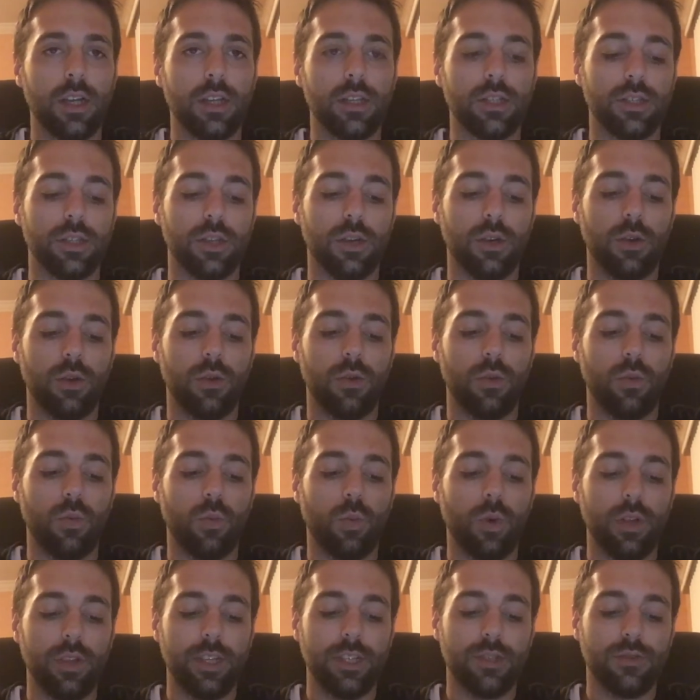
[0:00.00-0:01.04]
So
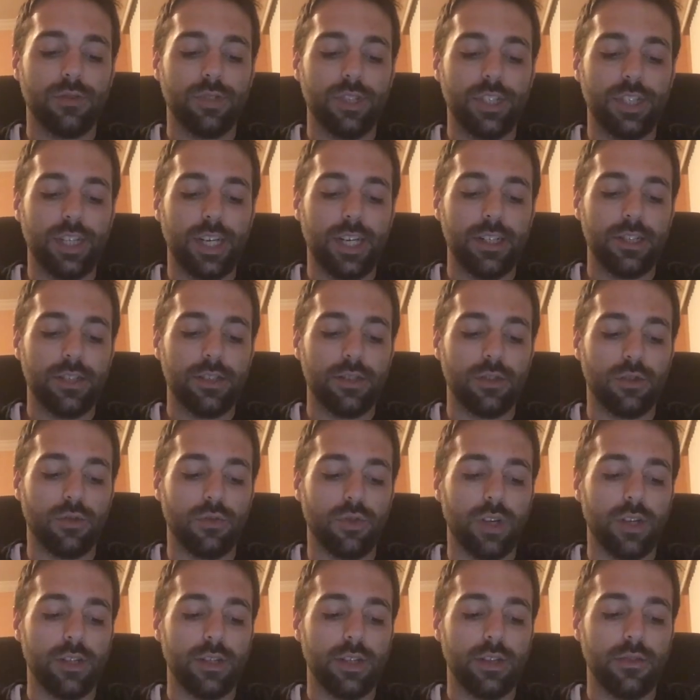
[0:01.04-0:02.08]
while these three changes are
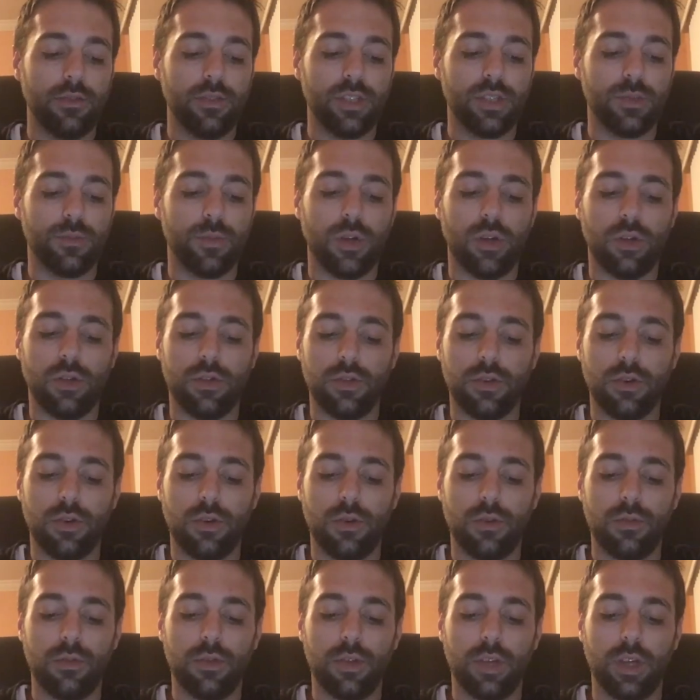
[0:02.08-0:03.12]
relatively small on their own,